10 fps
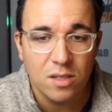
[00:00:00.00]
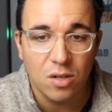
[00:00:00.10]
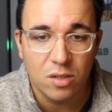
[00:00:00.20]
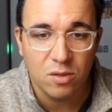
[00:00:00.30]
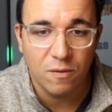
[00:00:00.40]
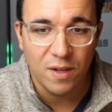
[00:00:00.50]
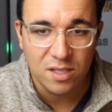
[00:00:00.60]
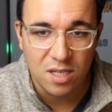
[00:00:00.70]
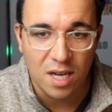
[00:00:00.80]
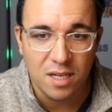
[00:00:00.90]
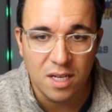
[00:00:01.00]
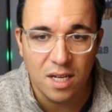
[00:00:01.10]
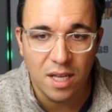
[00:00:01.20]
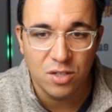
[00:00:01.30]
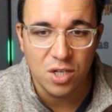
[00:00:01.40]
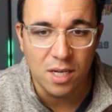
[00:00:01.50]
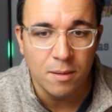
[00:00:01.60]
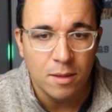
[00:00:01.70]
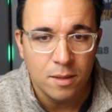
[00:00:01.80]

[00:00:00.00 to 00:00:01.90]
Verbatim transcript: It also fits the idea that she